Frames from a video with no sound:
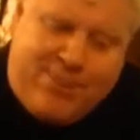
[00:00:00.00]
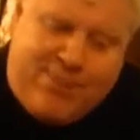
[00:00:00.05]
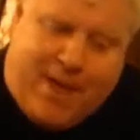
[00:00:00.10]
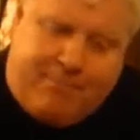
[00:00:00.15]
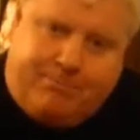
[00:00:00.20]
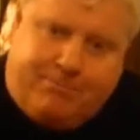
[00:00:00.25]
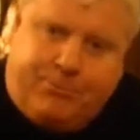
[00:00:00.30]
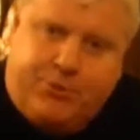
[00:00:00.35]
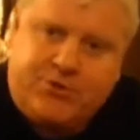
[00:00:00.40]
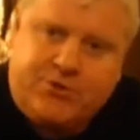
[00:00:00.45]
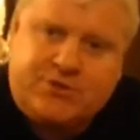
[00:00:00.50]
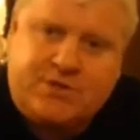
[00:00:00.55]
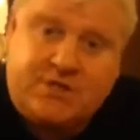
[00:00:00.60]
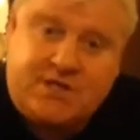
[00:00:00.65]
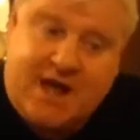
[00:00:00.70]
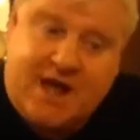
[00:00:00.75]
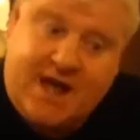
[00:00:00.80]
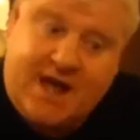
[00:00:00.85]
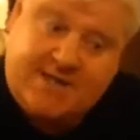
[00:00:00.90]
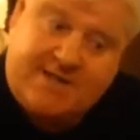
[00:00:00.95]
That puts
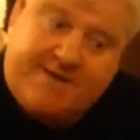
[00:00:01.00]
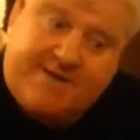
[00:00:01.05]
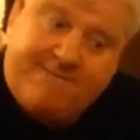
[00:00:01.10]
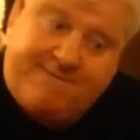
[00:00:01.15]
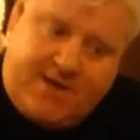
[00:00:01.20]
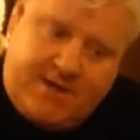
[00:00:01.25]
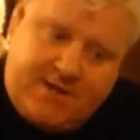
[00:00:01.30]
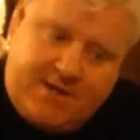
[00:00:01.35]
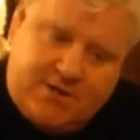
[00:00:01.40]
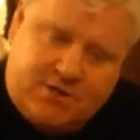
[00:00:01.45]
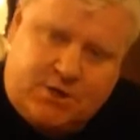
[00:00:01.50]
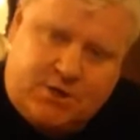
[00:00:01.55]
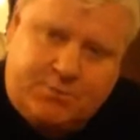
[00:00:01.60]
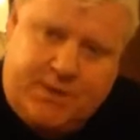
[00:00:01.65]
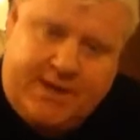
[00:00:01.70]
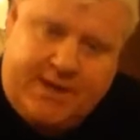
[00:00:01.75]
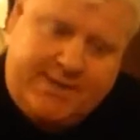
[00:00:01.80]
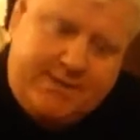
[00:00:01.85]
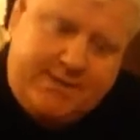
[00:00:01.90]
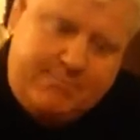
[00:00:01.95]
the jacks face
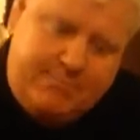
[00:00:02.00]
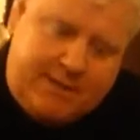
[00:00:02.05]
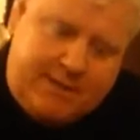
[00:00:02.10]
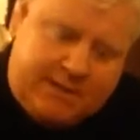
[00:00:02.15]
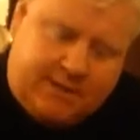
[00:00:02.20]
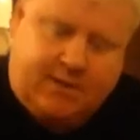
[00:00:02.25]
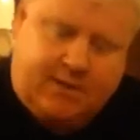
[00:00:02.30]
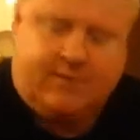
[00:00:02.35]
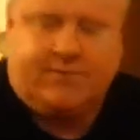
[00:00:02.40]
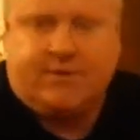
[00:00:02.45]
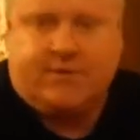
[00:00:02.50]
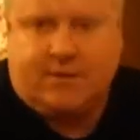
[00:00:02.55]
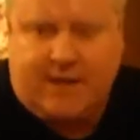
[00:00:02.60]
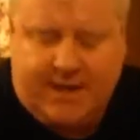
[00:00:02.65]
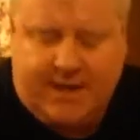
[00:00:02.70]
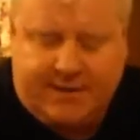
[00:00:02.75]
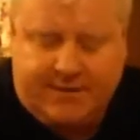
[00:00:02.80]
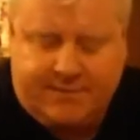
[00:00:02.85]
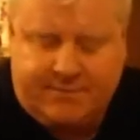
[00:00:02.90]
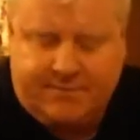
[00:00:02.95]
up in the middle of the
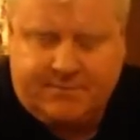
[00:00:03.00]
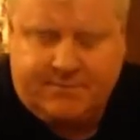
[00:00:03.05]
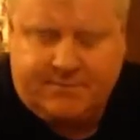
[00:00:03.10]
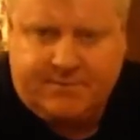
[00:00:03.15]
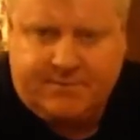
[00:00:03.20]
deck.